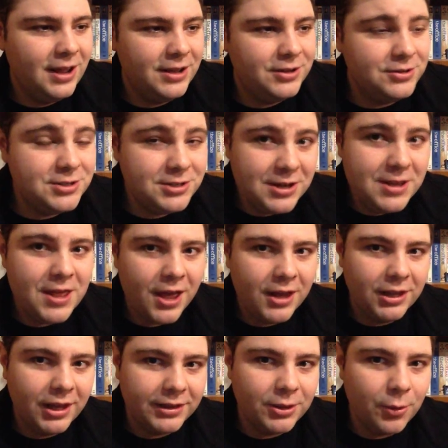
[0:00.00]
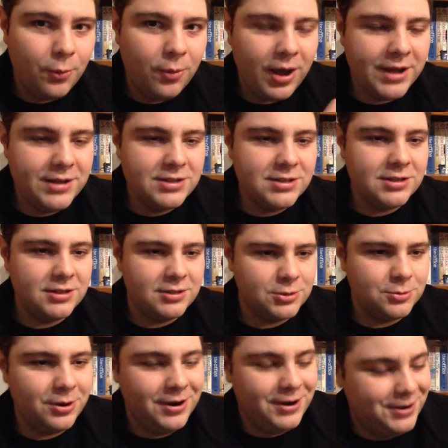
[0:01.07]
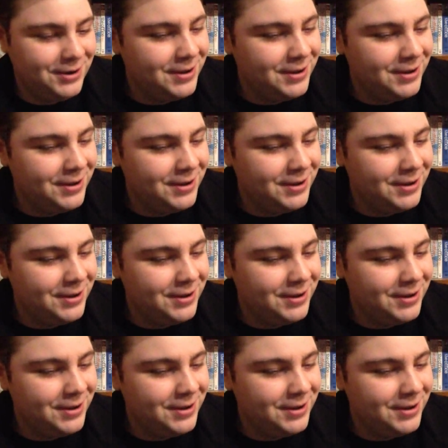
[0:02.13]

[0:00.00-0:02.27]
You see that in like the wine scenes where,